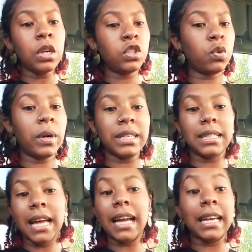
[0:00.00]
to where it's
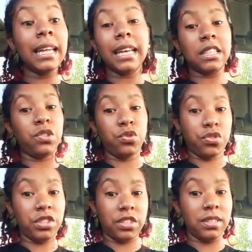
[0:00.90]
not getting its
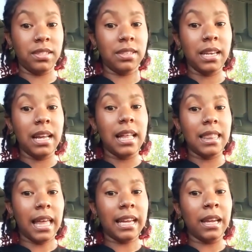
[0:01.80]
nutrition
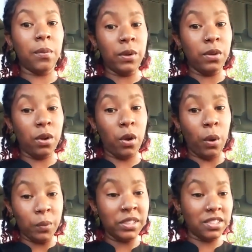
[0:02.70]
like it would
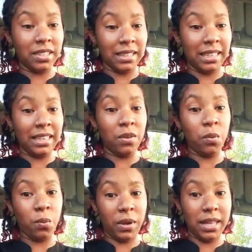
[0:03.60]
originally
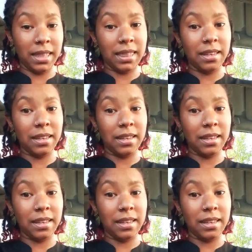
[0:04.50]
with